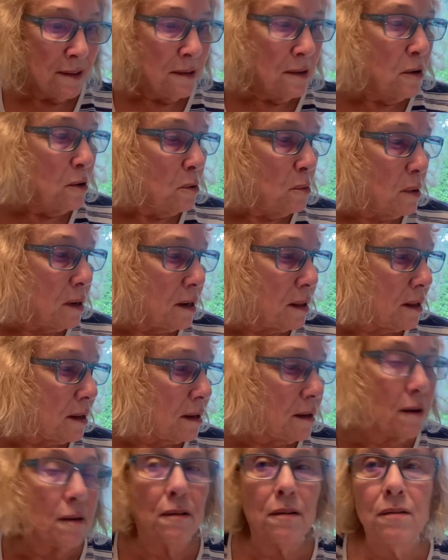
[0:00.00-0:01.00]
One of
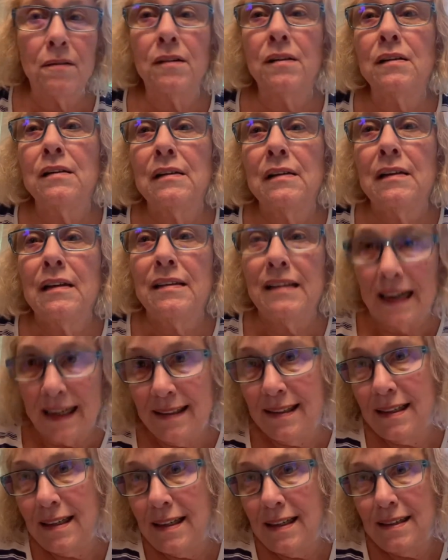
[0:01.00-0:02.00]
the uh,
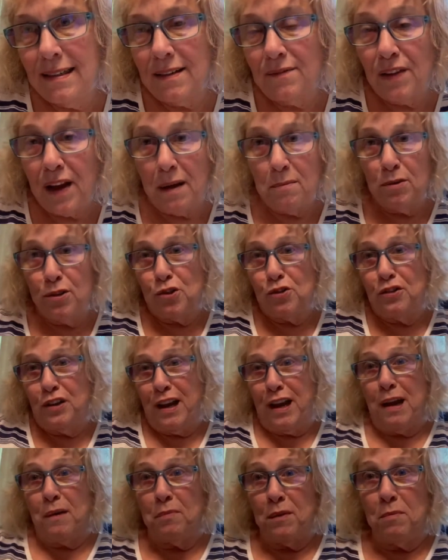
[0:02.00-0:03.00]
niceties of
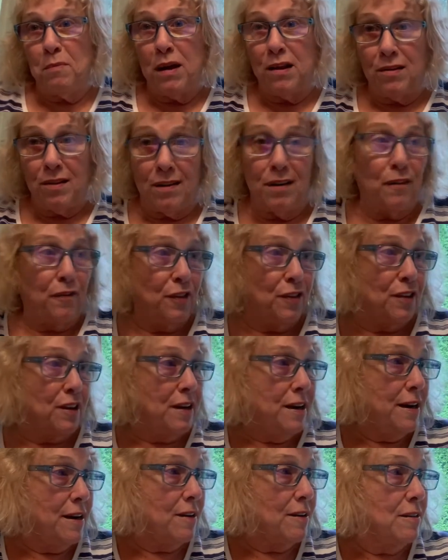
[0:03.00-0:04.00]
Amsterdam that makes it different than
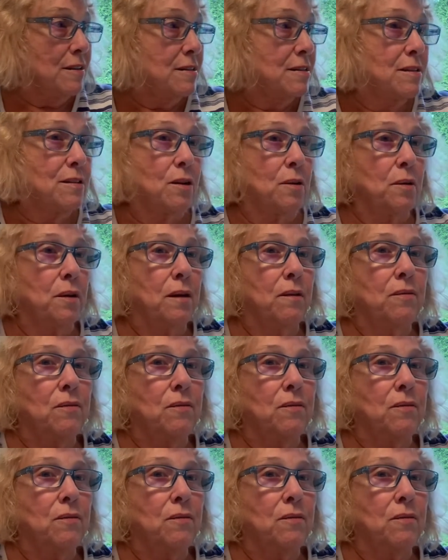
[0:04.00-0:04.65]
here. So